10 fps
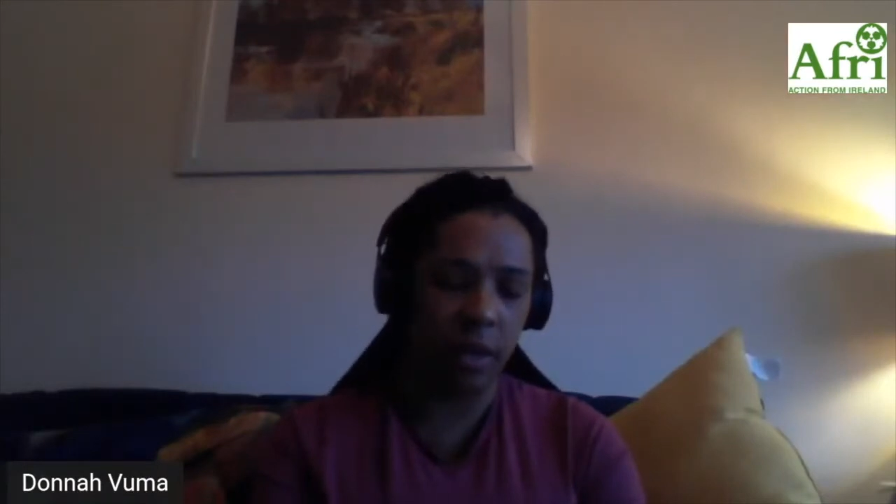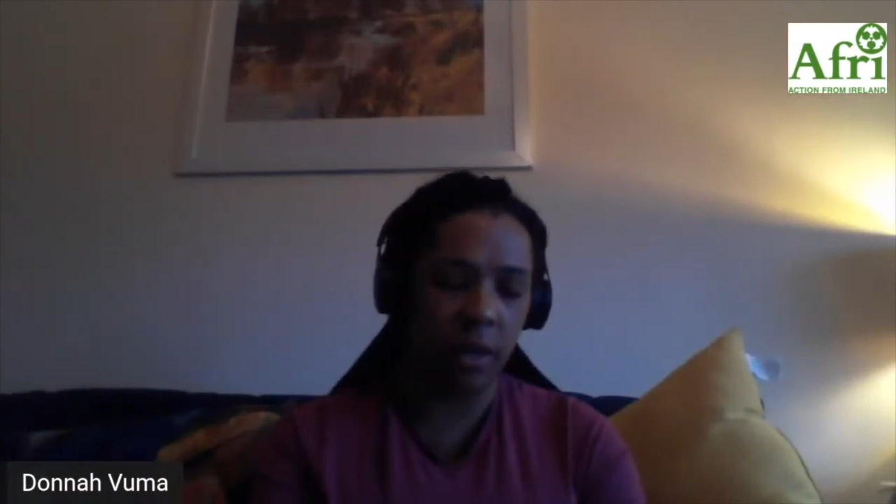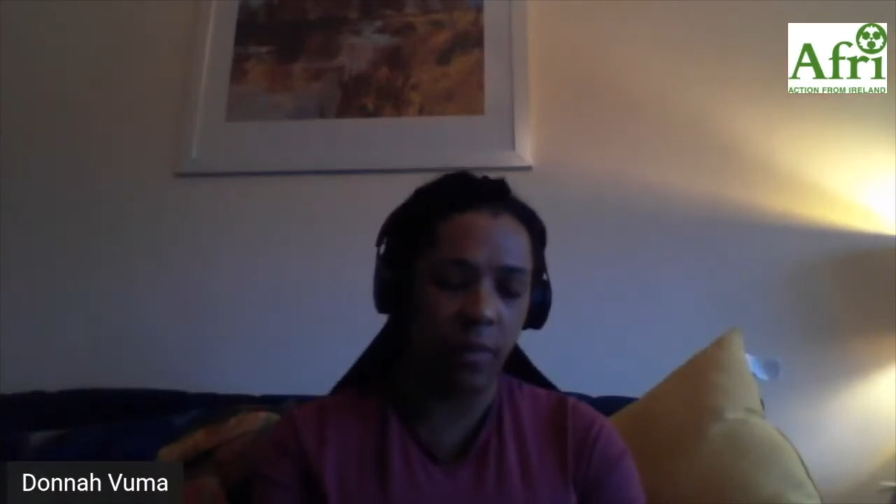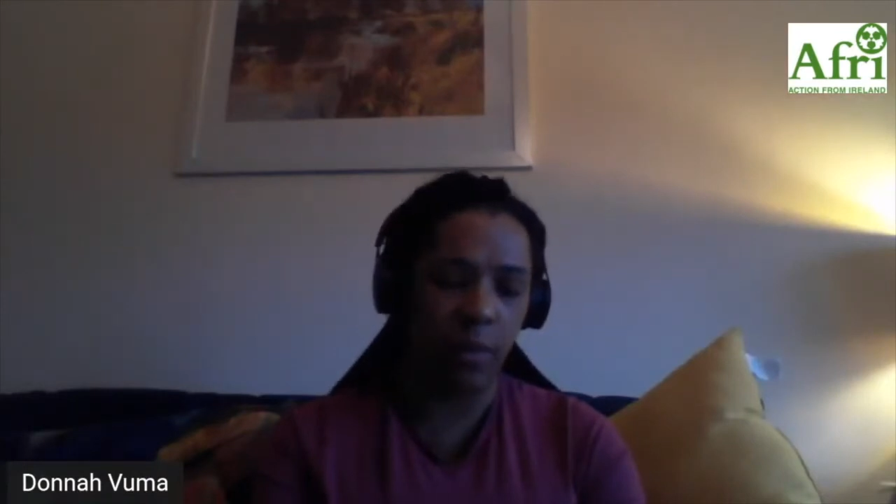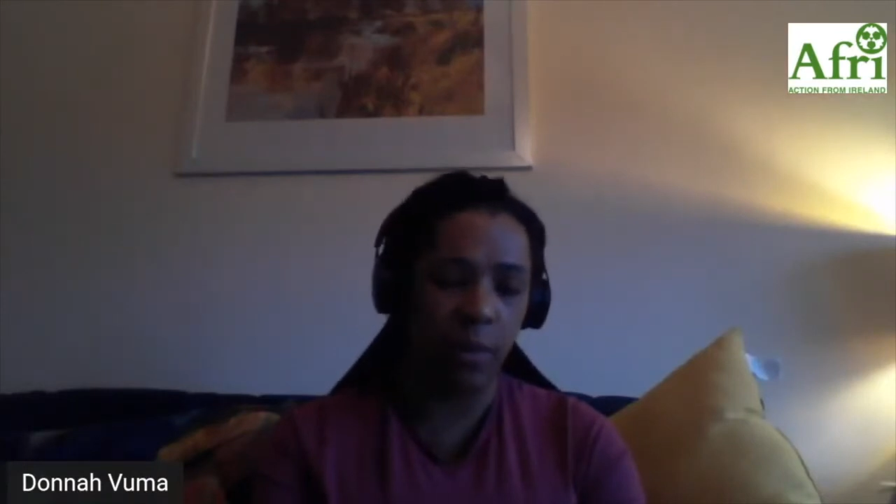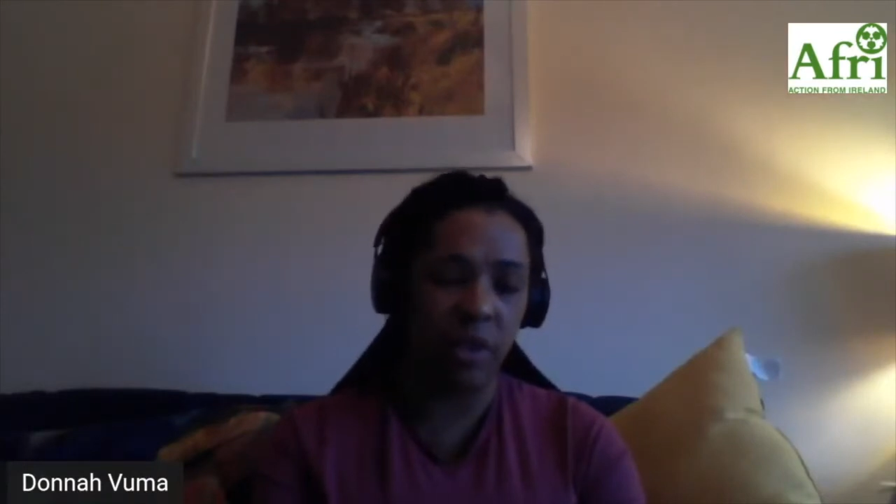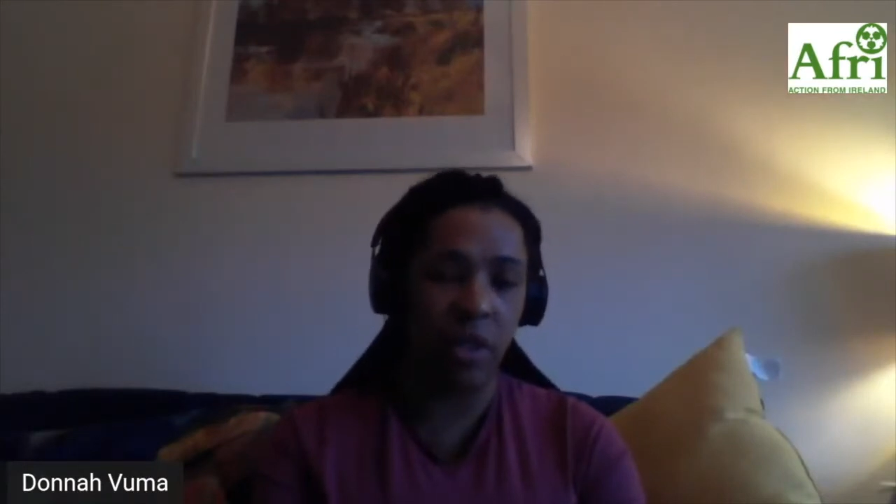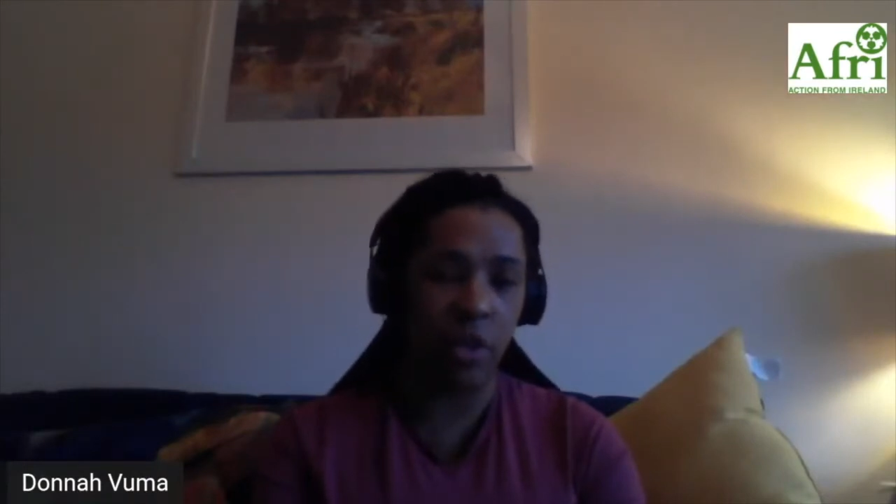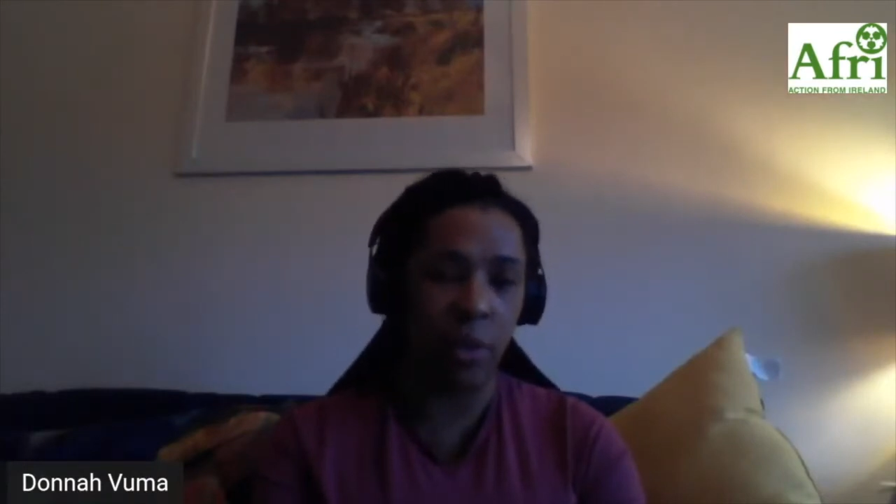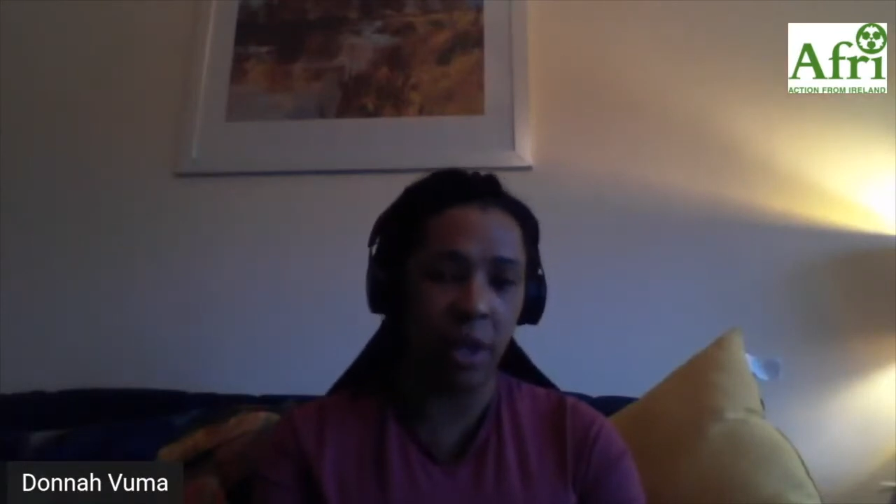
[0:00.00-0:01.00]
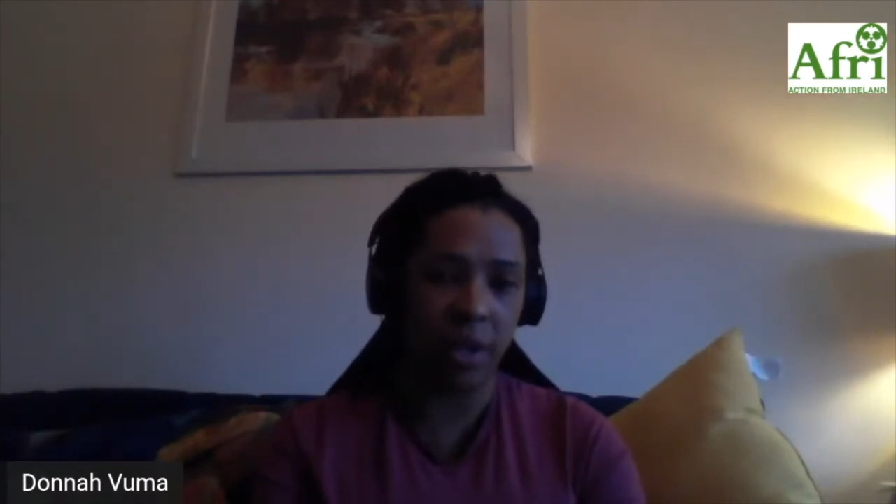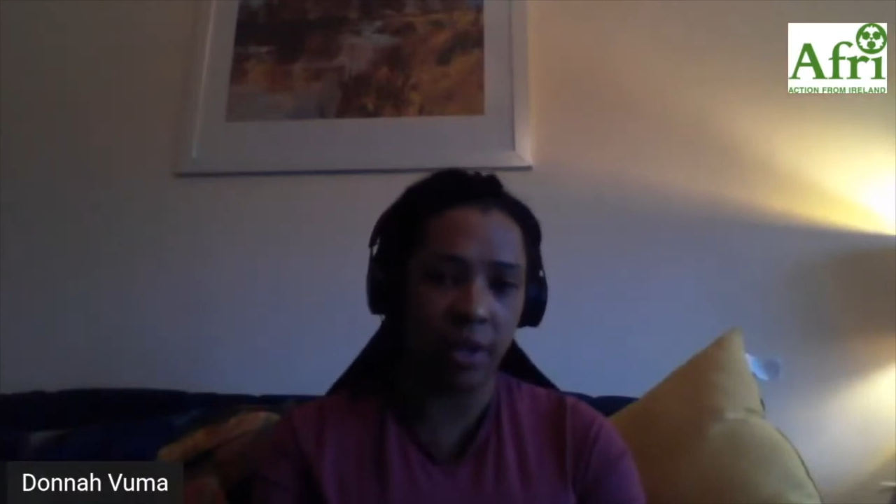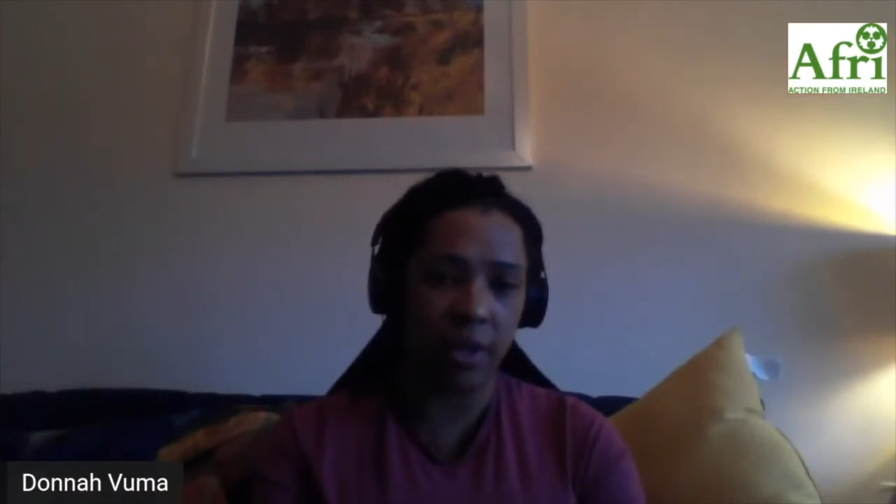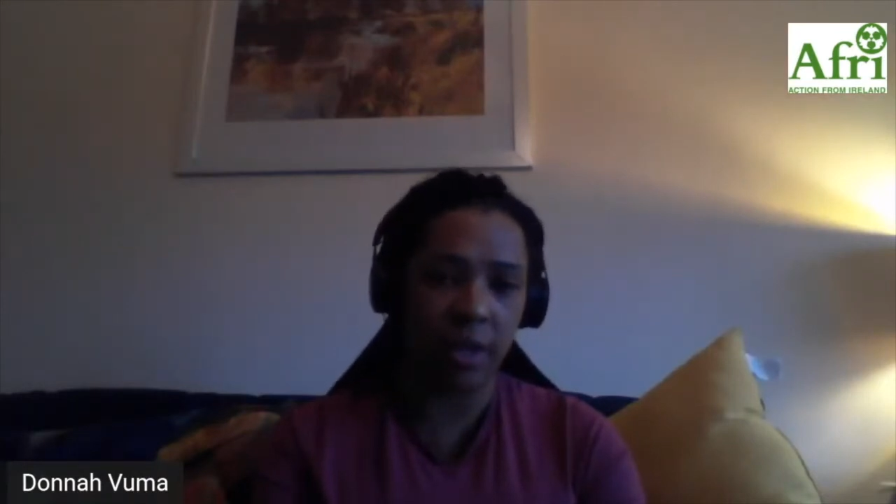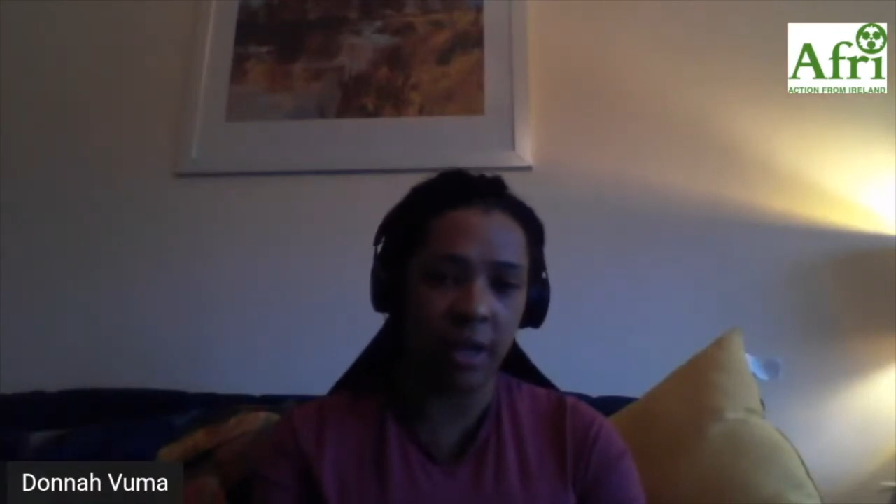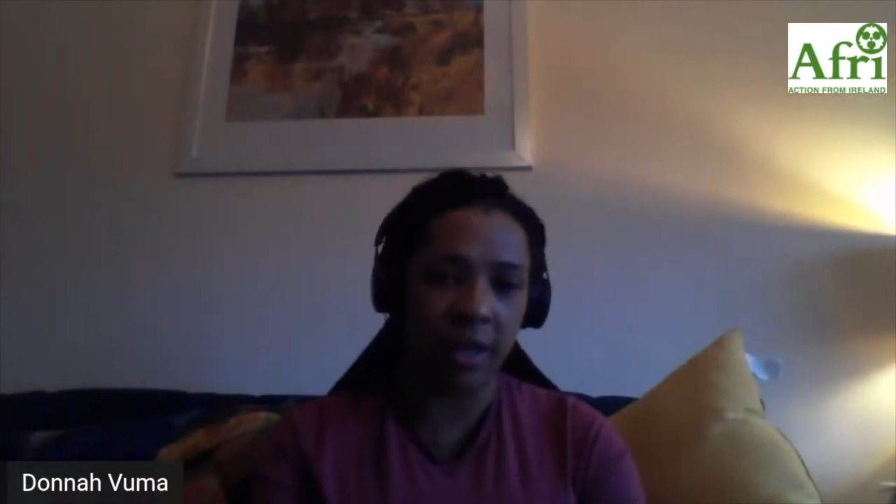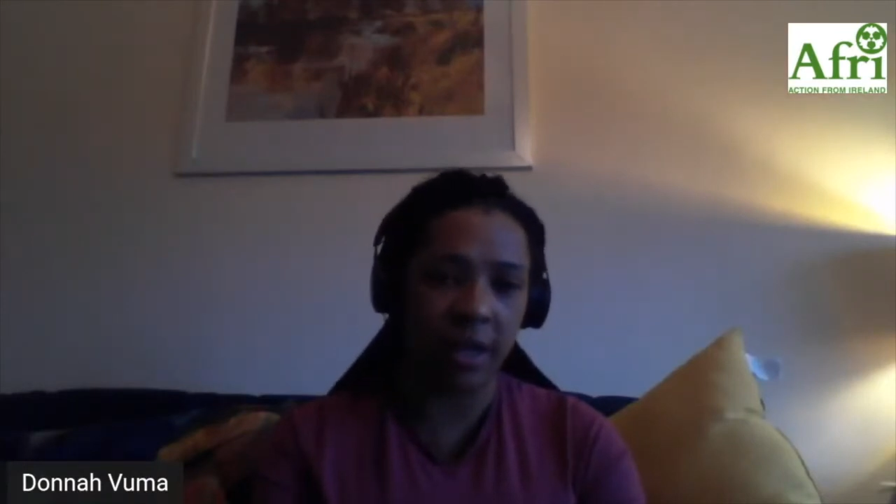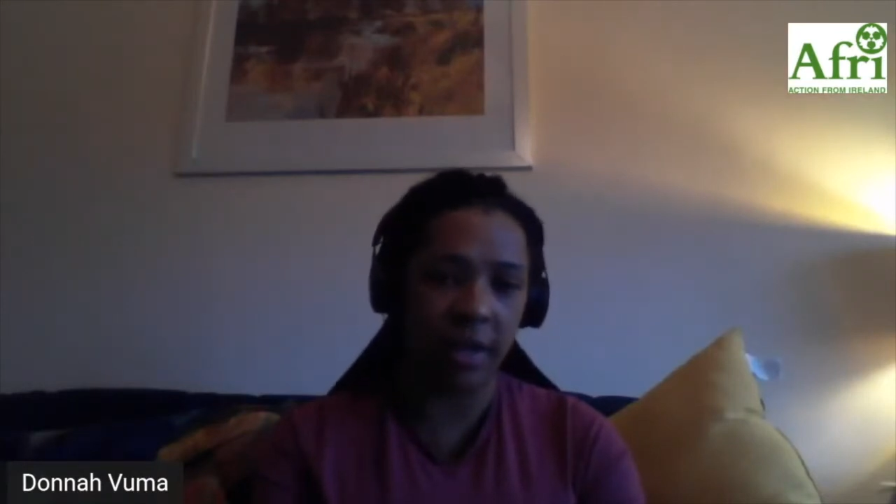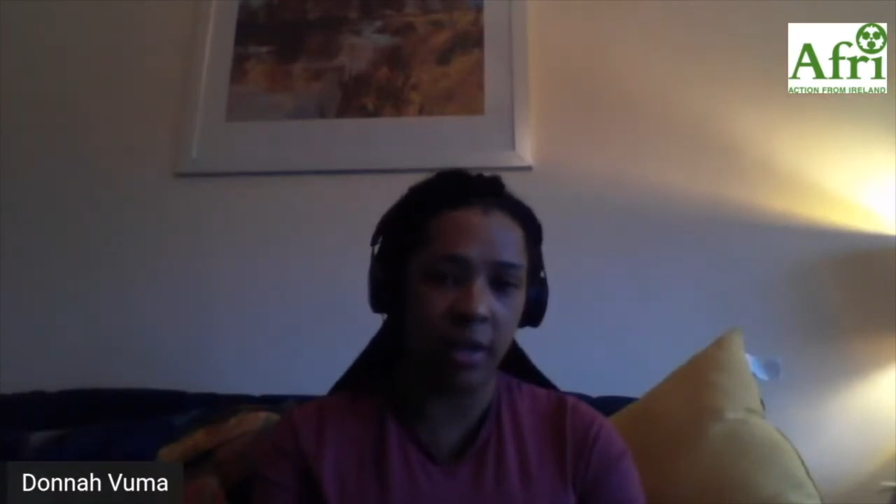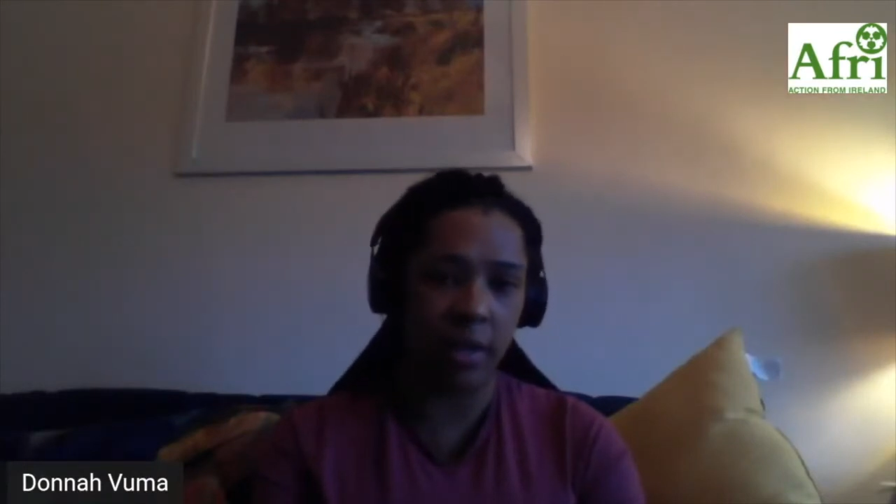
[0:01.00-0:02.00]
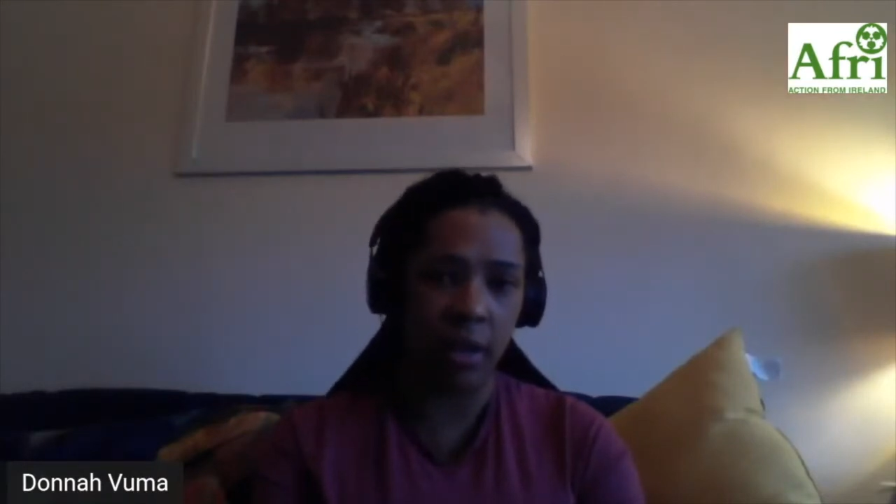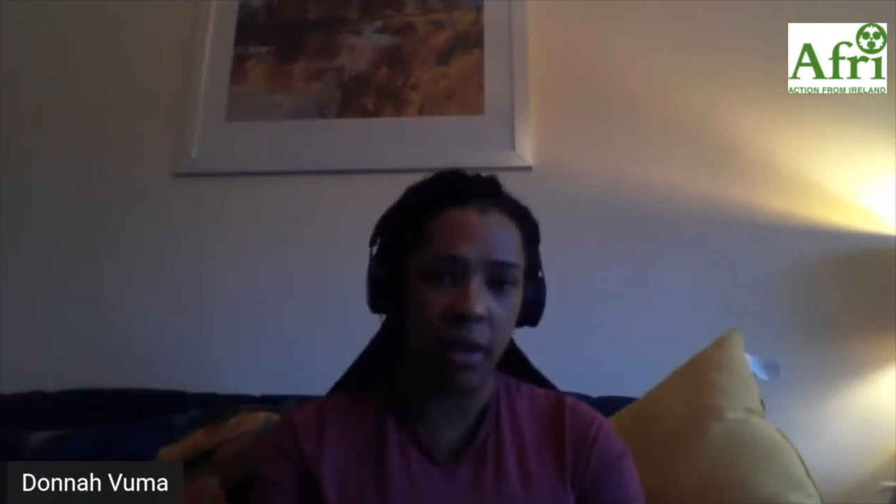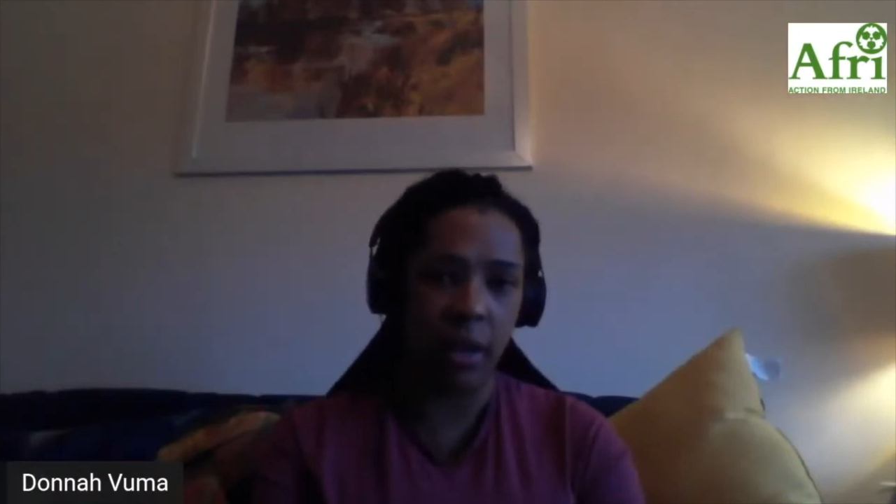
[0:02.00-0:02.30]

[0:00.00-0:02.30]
with situations like that.